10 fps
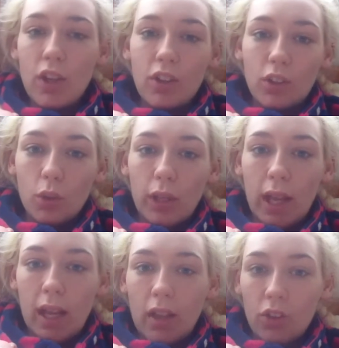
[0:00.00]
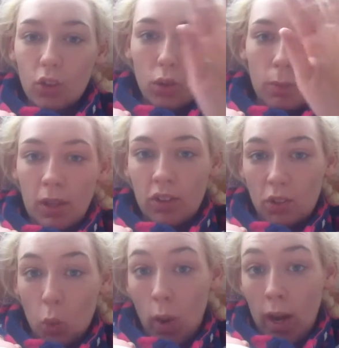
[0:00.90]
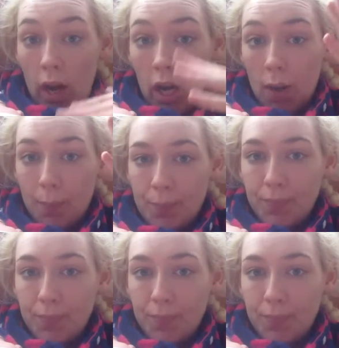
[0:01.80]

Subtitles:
So the cake is going to be square.